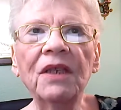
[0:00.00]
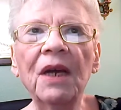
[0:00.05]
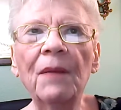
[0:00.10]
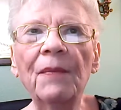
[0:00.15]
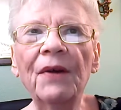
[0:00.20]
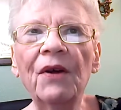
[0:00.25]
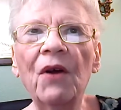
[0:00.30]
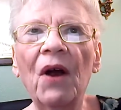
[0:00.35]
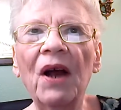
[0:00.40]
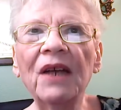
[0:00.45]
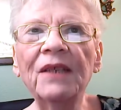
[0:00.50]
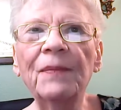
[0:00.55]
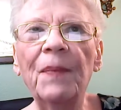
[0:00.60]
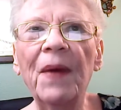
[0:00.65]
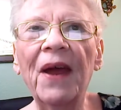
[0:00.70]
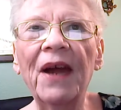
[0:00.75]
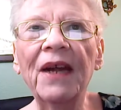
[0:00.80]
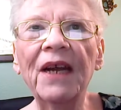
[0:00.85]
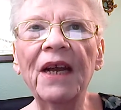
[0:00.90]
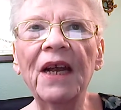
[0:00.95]
Democrats'
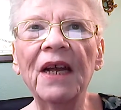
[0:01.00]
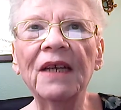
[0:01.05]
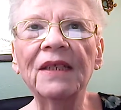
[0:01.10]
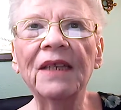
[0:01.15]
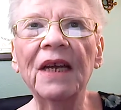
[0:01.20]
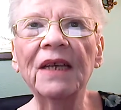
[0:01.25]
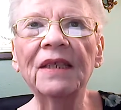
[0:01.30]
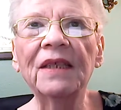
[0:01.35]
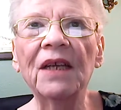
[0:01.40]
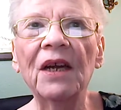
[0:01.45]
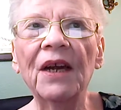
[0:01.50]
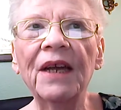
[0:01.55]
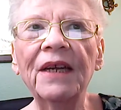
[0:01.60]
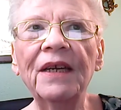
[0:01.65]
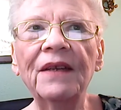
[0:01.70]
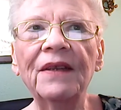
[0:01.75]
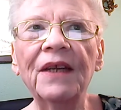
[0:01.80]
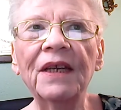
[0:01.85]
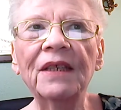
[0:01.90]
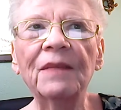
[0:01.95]
panic has
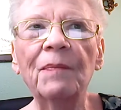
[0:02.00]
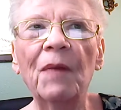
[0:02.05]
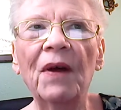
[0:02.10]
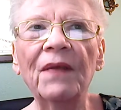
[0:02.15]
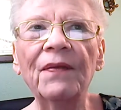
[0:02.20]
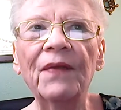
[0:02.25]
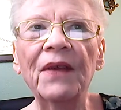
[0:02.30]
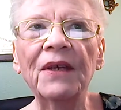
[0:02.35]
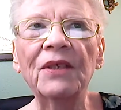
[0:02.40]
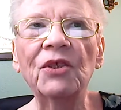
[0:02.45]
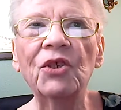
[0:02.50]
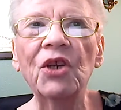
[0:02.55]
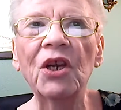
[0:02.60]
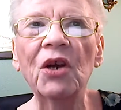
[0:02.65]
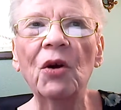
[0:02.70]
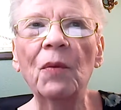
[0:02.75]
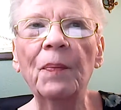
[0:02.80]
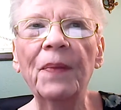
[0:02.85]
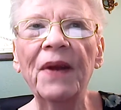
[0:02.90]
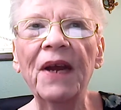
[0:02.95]
escalated this month as
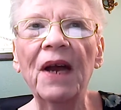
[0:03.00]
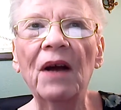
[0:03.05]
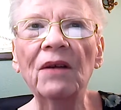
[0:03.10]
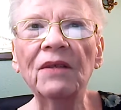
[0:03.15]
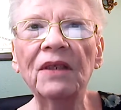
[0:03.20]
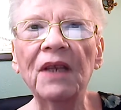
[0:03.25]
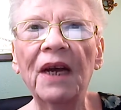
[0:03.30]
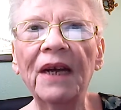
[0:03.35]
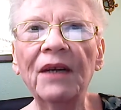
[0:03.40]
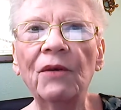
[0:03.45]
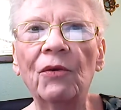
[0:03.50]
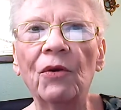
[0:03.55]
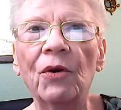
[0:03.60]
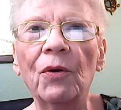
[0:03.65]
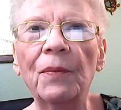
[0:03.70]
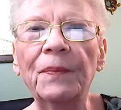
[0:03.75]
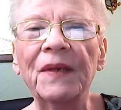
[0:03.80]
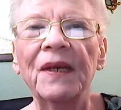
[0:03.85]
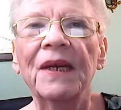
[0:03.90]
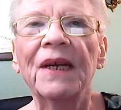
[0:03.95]
GOP outside
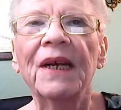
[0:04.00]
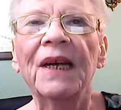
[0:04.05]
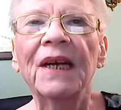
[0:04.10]
groups